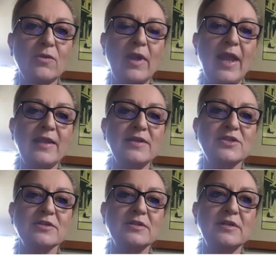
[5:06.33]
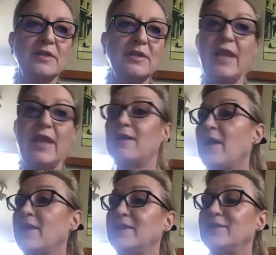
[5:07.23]
And yeah,
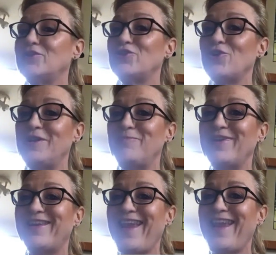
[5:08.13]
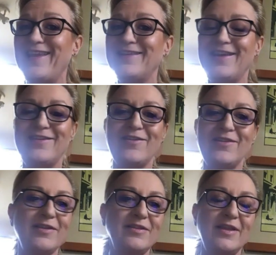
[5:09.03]
and then the journey began, and I
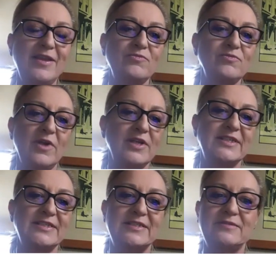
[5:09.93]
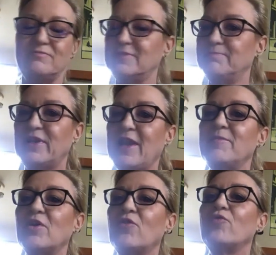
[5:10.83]
just
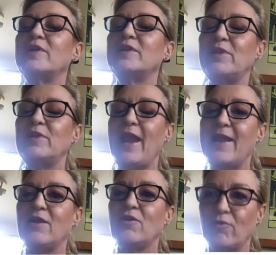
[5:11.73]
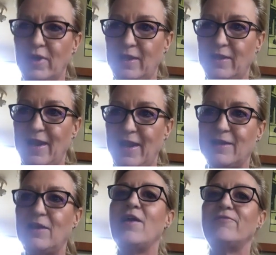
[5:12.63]
became incredibly angry
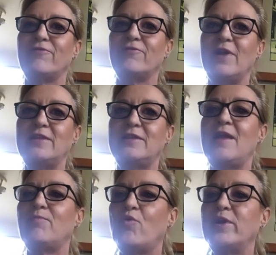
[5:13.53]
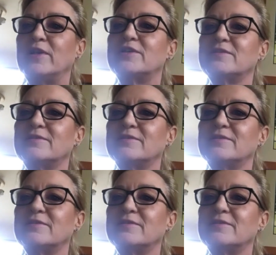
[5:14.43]
at life at that point.